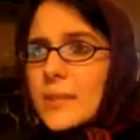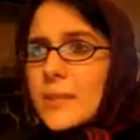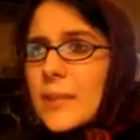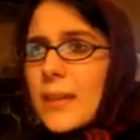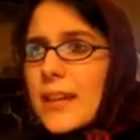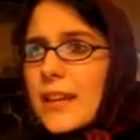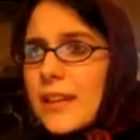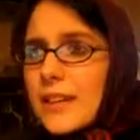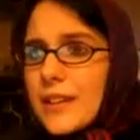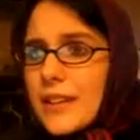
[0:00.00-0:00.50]

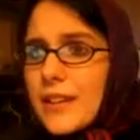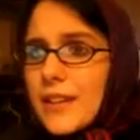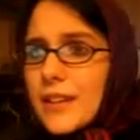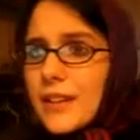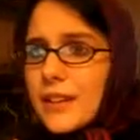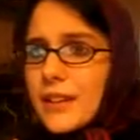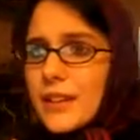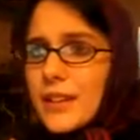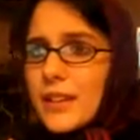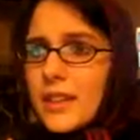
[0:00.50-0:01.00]
about how
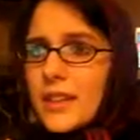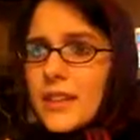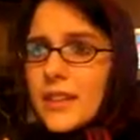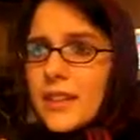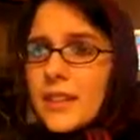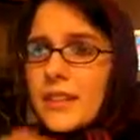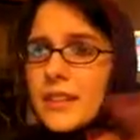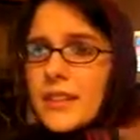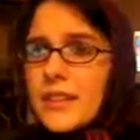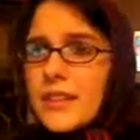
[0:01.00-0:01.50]
the
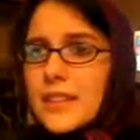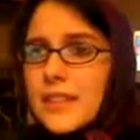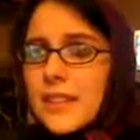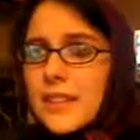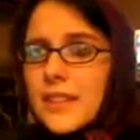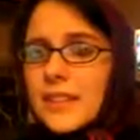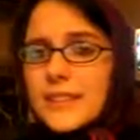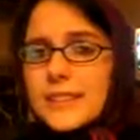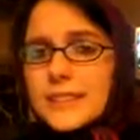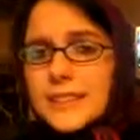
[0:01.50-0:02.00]

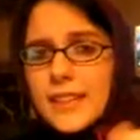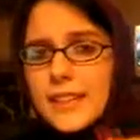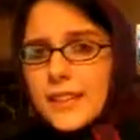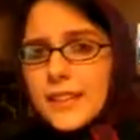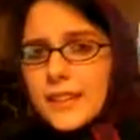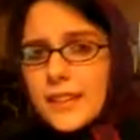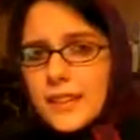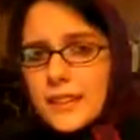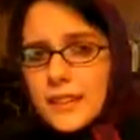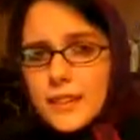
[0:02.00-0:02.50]
sect
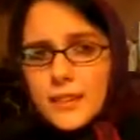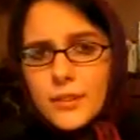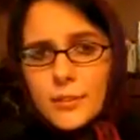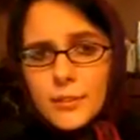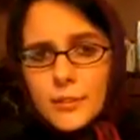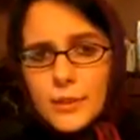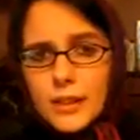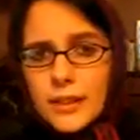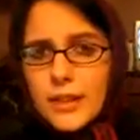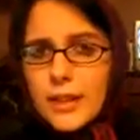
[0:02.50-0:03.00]
here,
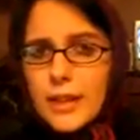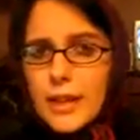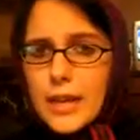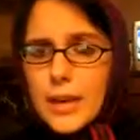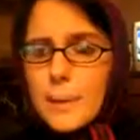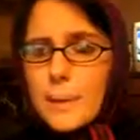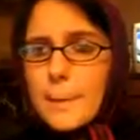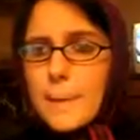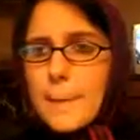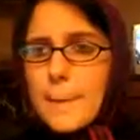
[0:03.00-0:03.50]
where I
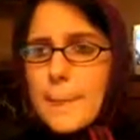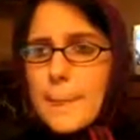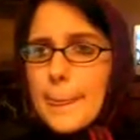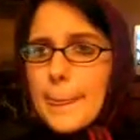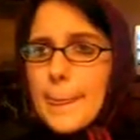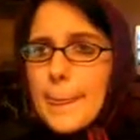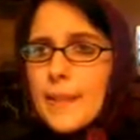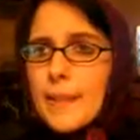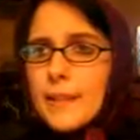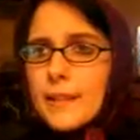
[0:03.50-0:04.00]
am,
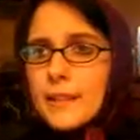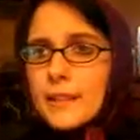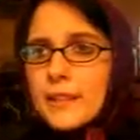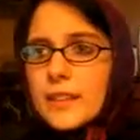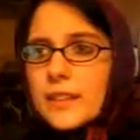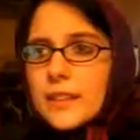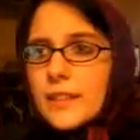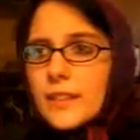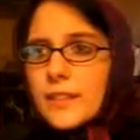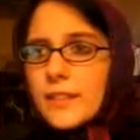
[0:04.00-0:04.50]

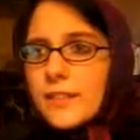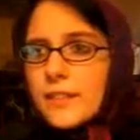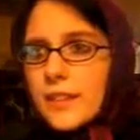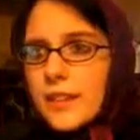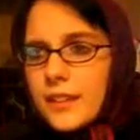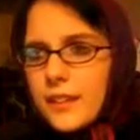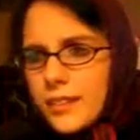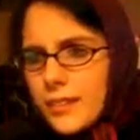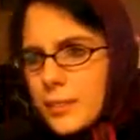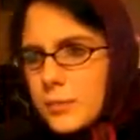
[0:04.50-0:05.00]
you know, they're
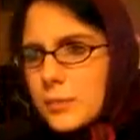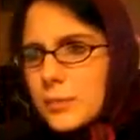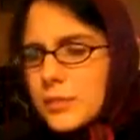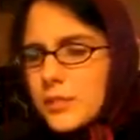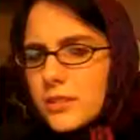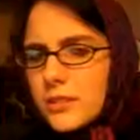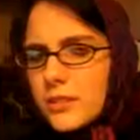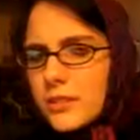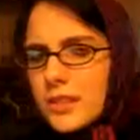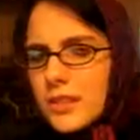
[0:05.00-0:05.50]
very
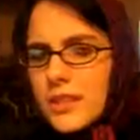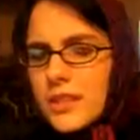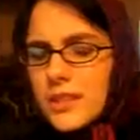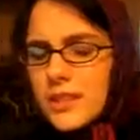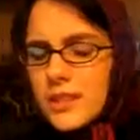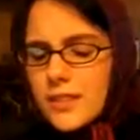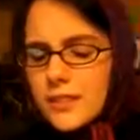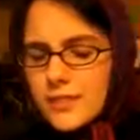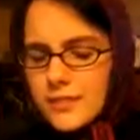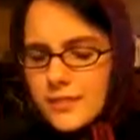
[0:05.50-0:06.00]
liberal,
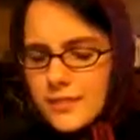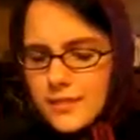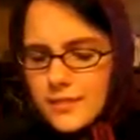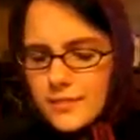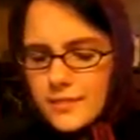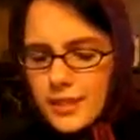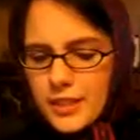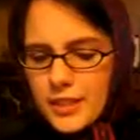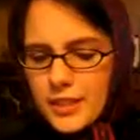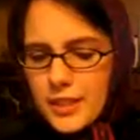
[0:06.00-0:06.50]
and they're
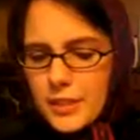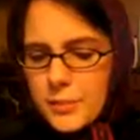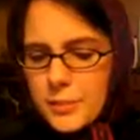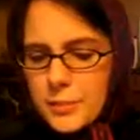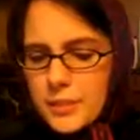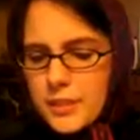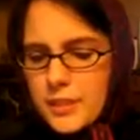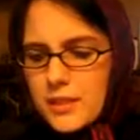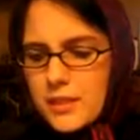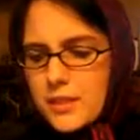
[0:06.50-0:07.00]
very
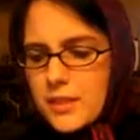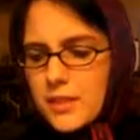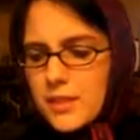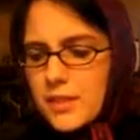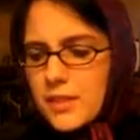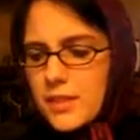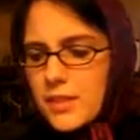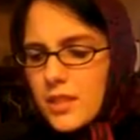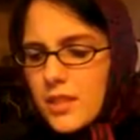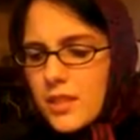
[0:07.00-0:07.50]
open,
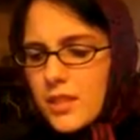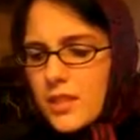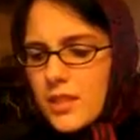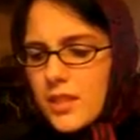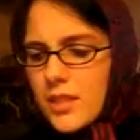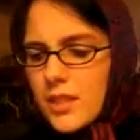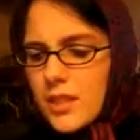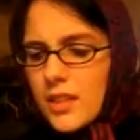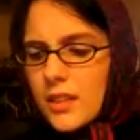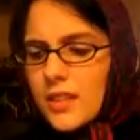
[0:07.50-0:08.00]
and
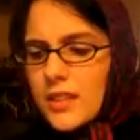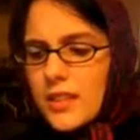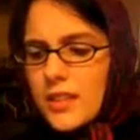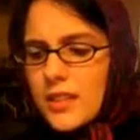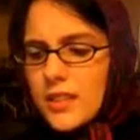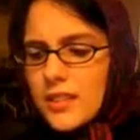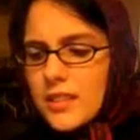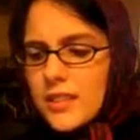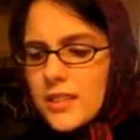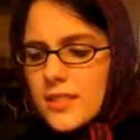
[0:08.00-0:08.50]
they
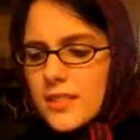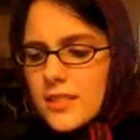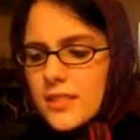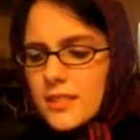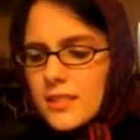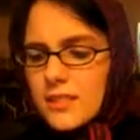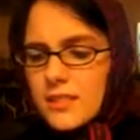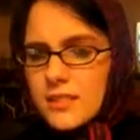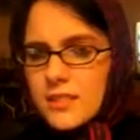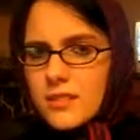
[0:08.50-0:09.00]

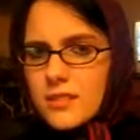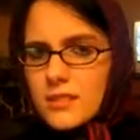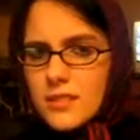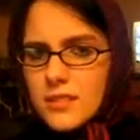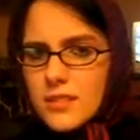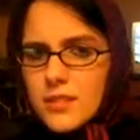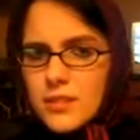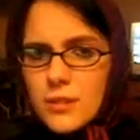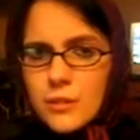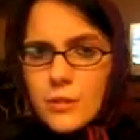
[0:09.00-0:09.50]
listen
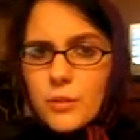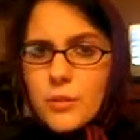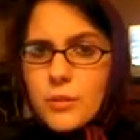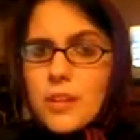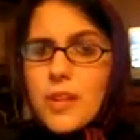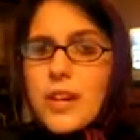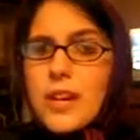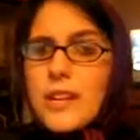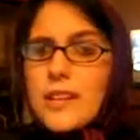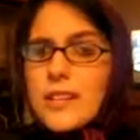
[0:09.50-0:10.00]
to a
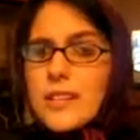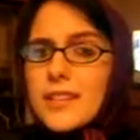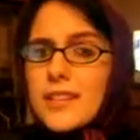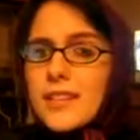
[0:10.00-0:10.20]
lot.